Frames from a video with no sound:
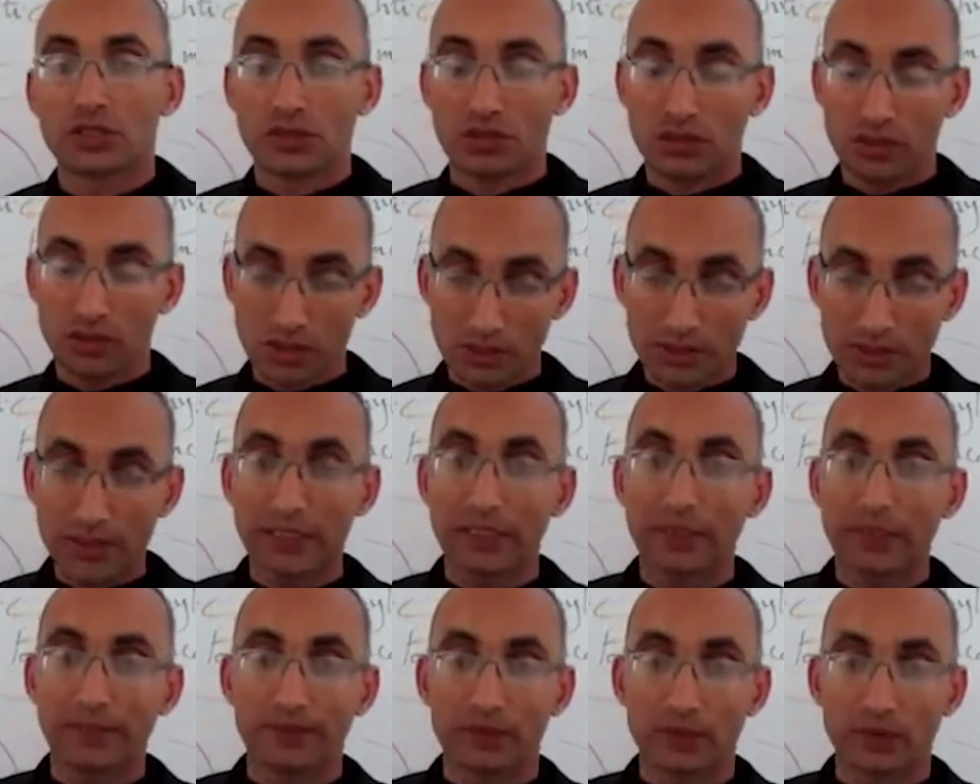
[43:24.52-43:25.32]

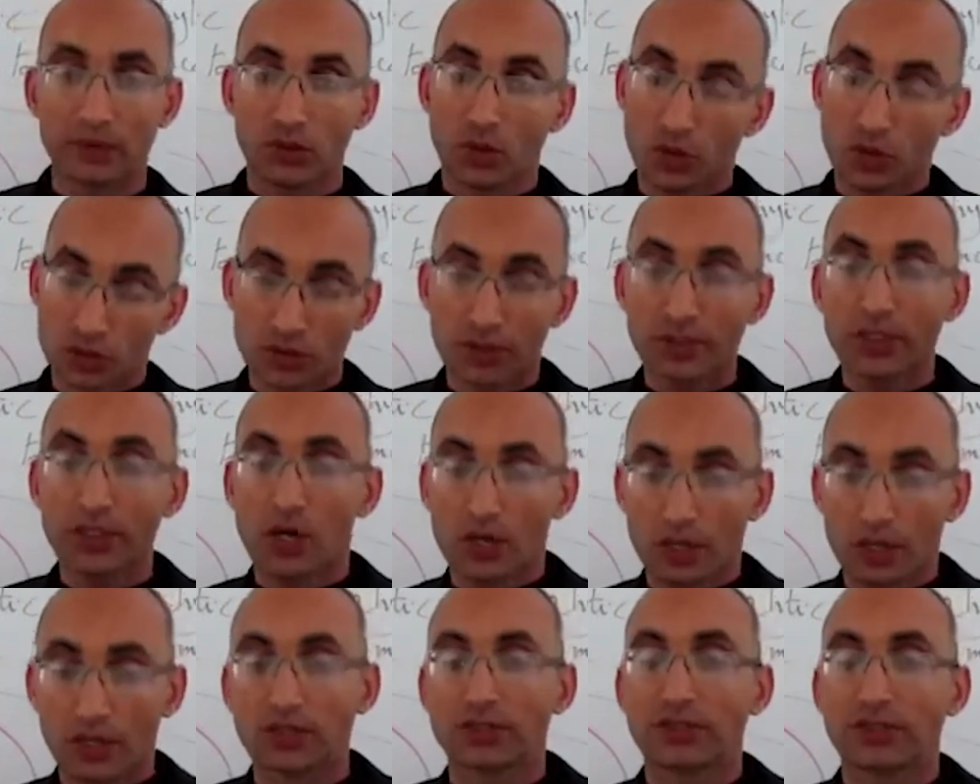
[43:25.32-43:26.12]
okay, usually
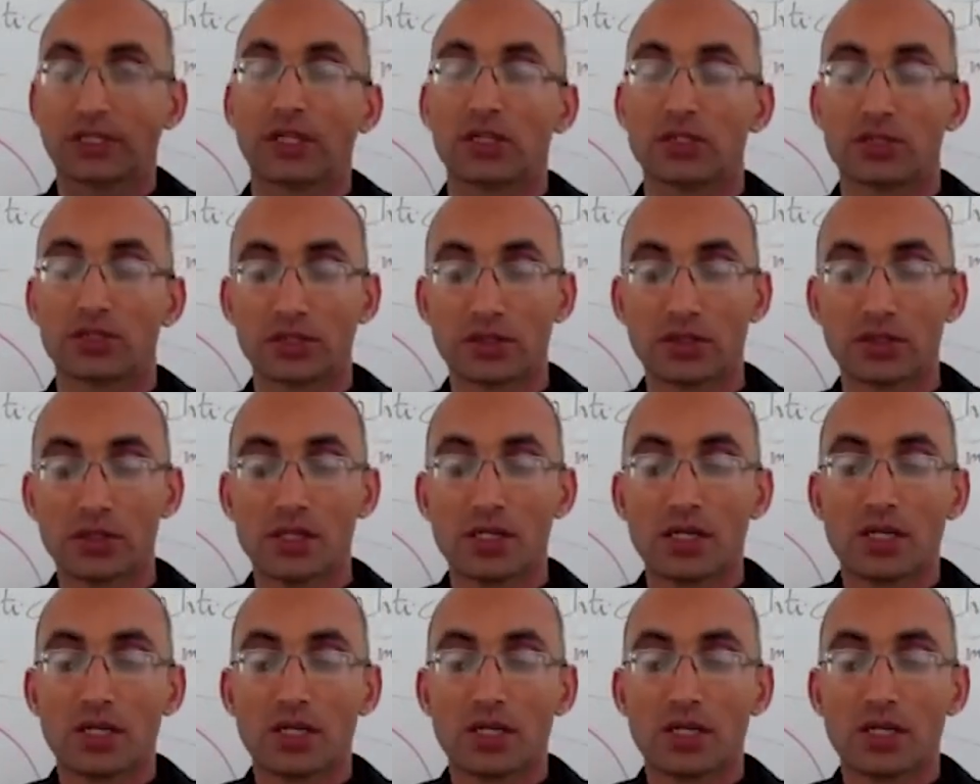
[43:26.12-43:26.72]
on stage.